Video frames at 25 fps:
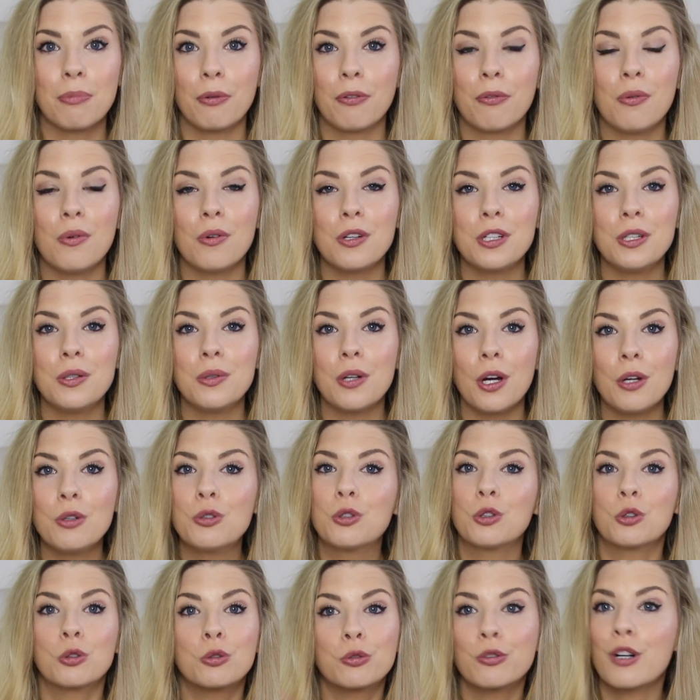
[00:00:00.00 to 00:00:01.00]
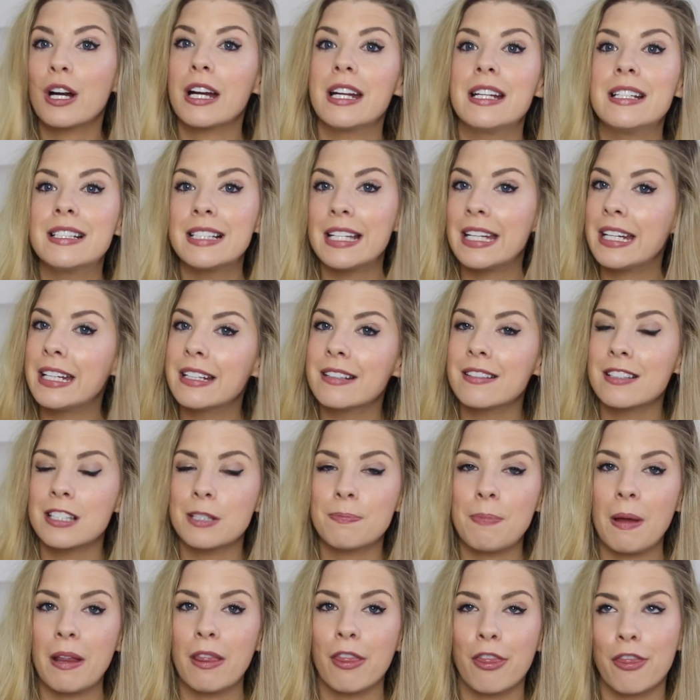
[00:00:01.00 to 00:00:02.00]
before you go crazy and
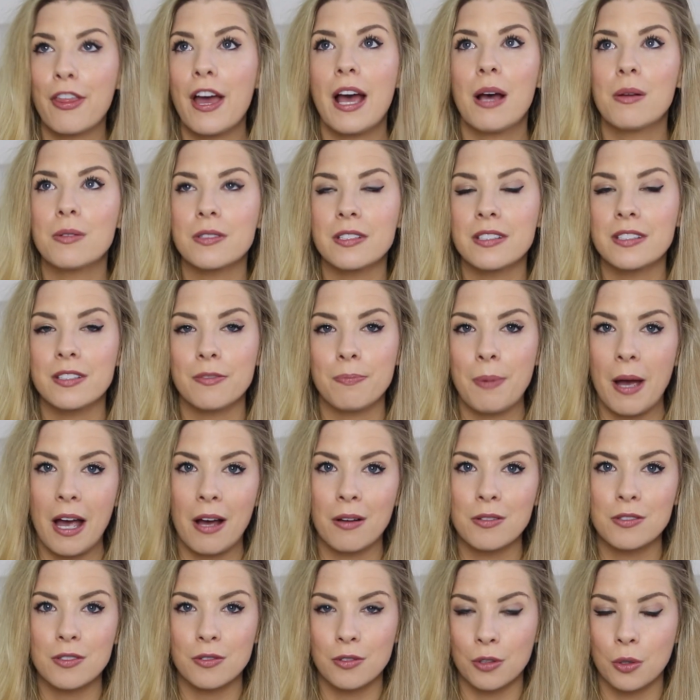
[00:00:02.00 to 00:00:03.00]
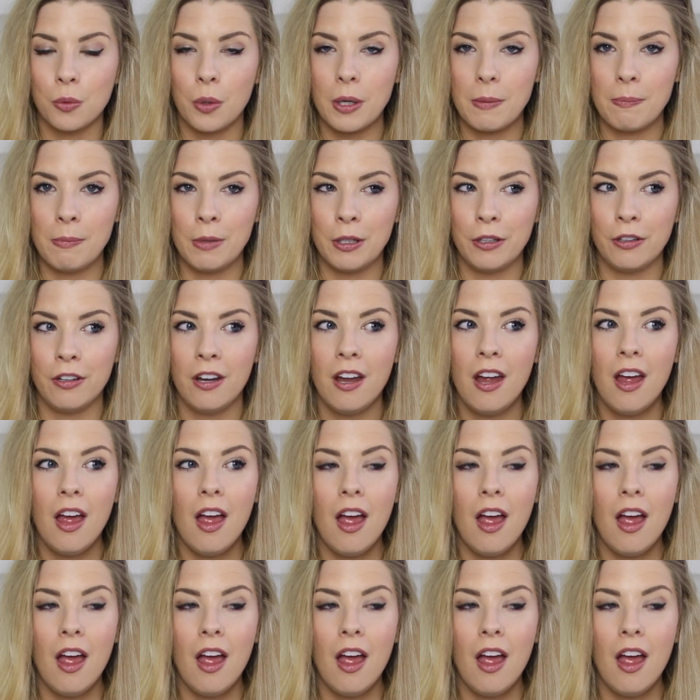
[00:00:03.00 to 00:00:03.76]
spend thousands of pounds on equipment.